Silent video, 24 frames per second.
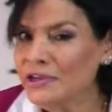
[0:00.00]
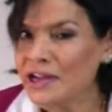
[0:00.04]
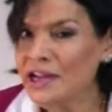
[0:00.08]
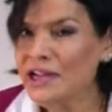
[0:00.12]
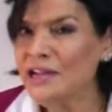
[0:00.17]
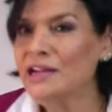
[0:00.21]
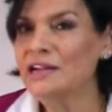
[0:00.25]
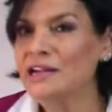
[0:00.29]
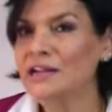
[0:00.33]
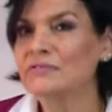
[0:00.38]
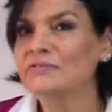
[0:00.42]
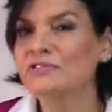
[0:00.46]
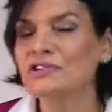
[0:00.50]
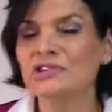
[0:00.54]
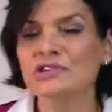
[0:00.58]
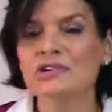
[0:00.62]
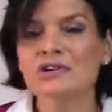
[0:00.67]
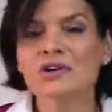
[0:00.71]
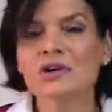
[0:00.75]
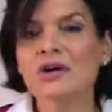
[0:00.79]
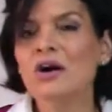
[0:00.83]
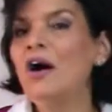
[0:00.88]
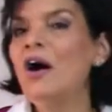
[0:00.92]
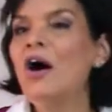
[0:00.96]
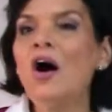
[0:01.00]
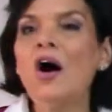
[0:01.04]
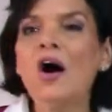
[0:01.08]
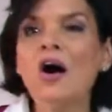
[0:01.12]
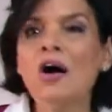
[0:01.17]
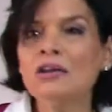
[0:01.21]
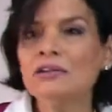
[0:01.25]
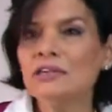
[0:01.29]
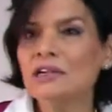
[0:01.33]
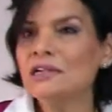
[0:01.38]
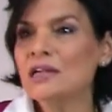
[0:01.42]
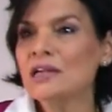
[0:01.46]
negatives
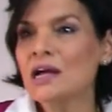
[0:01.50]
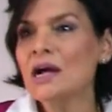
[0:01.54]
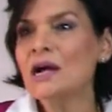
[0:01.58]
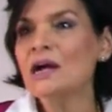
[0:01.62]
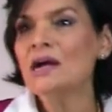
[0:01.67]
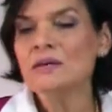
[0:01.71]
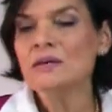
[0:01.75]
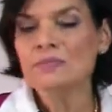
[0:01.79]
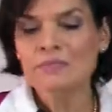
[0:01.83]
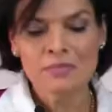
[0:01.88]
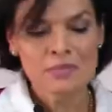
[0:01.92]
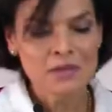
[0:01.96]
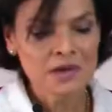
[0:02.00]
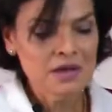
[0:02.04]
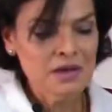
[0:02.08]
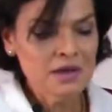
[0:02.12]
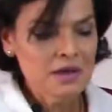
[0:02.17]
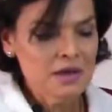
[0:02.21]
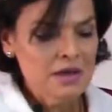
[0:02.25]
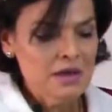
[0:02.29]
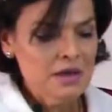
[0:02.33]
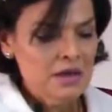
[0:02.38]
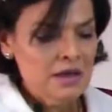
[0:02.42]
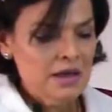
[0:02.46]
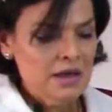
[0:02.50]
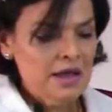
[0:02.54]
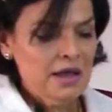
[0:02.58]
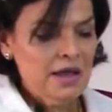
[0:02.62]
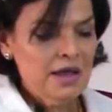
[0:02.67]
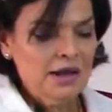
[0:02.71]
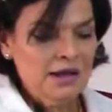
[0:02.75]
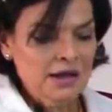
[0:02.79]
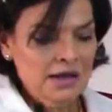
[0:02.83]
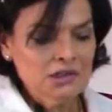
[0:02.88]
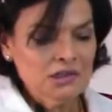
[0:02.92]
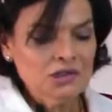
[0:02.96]
all the time.
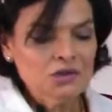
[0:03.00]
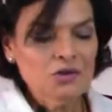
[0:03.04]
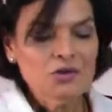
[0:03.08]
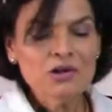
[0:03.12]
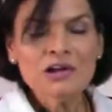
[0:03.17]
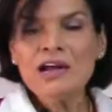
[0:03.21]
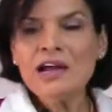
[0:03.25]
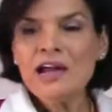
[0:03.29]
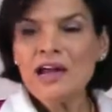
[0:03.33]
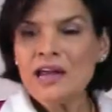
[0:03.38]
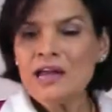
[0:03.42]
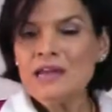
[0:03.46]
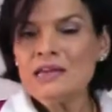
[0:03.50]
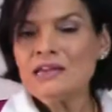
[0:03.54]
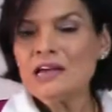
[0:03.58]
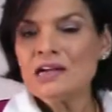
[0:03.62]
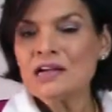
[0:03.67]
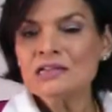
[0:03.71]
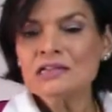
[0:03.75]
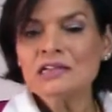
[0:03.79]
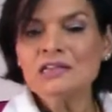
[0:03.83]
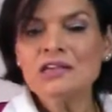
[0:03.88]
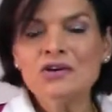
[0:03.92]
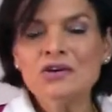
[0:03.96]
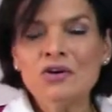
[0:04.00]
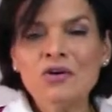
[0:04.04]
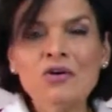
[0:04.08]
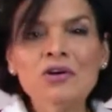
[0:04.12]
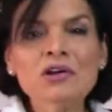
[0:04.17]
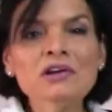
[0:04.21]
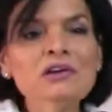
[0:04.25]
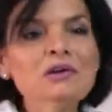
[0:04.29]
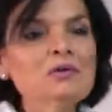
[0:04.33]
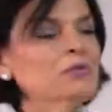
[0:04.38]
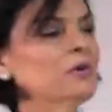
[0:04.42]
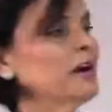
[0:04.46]
And it's okay, that's the
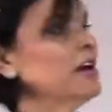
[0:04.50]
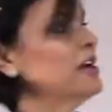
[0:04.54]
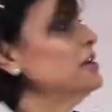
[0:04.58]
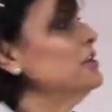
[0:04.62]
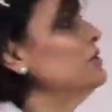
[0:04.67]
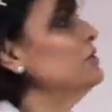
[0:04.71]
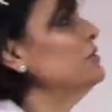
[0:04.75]
only way